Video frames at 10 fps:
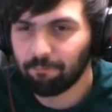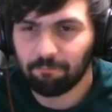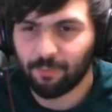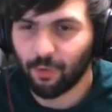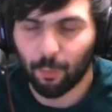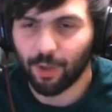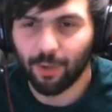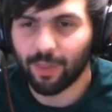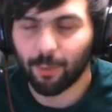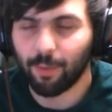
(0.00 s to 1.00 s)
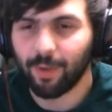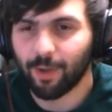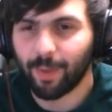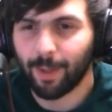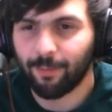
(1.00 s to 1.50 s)
just what you think would be in
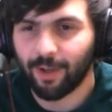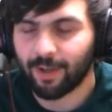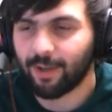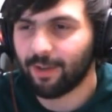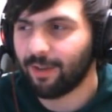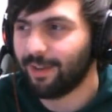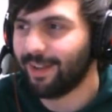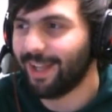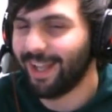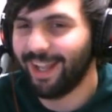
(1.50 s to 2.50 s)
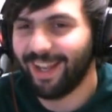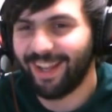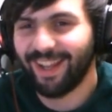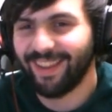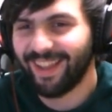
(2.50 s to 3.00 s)
a Palp deck,
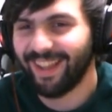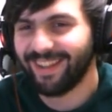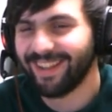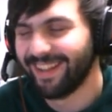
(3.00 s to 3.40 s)
and then